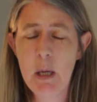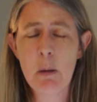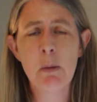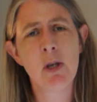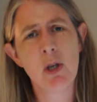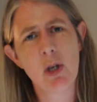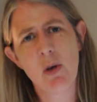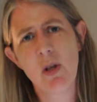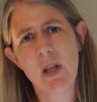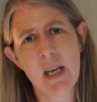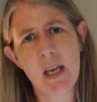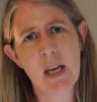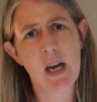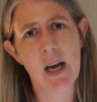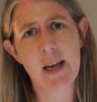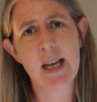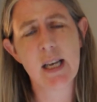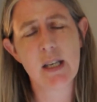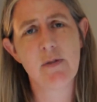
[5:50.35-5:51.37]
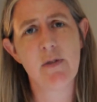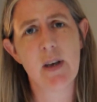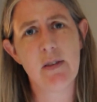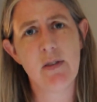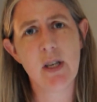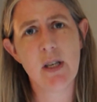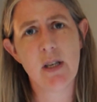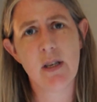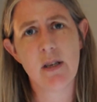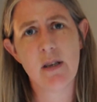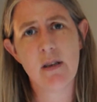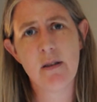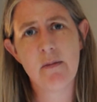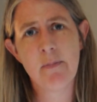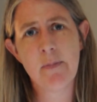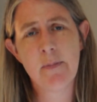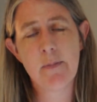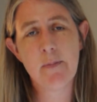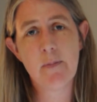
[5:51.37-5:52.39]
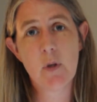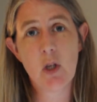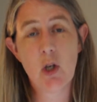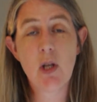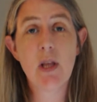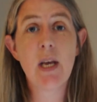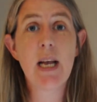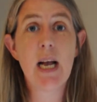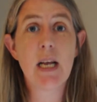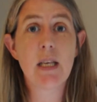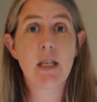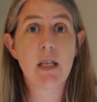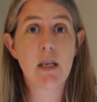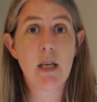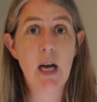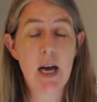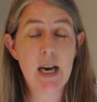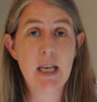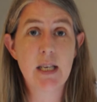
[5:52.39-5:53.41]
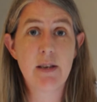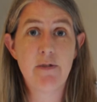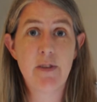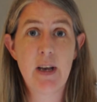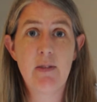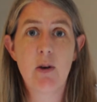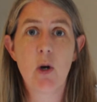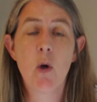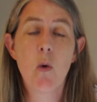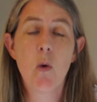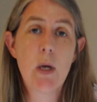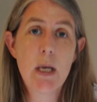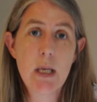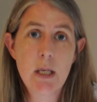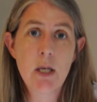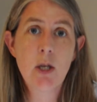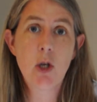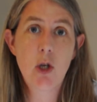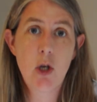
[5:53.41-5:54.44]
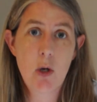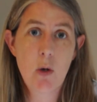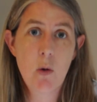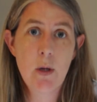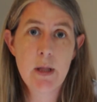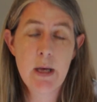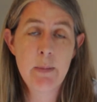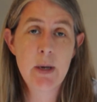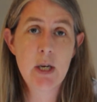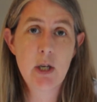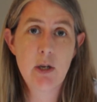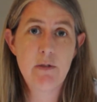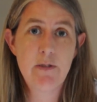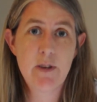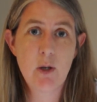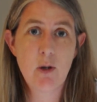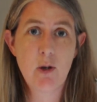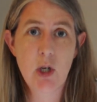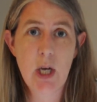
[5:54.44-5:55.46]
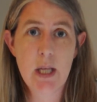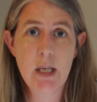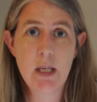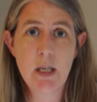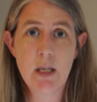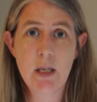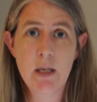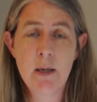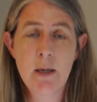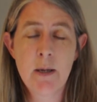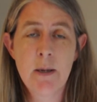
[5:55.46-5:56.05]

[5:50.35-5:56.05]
And do you think God has favorites? Do you think God has a favorite who isn't you, and that makes you feel jealous?